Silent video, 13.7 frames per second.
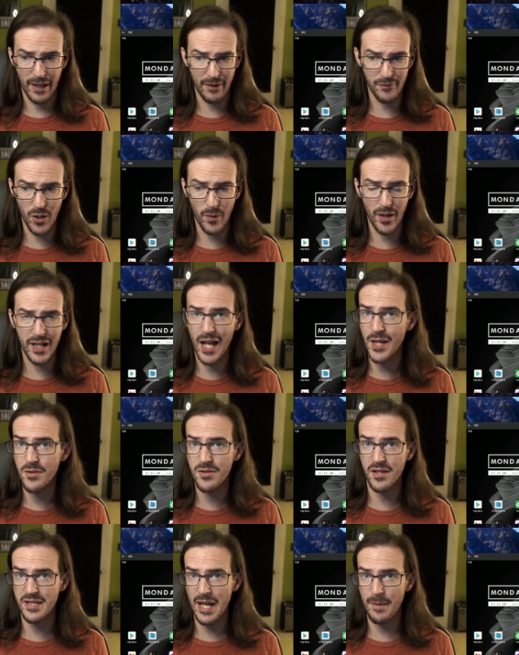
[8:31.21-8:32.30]
I have no idea. I
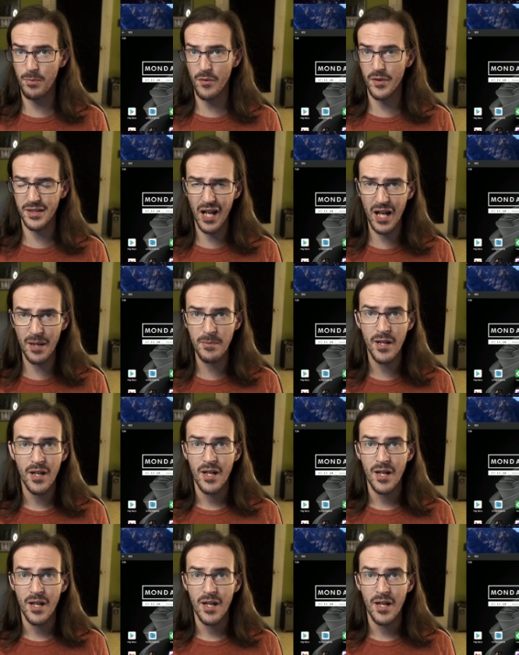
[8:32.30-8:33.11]
use this app all the time,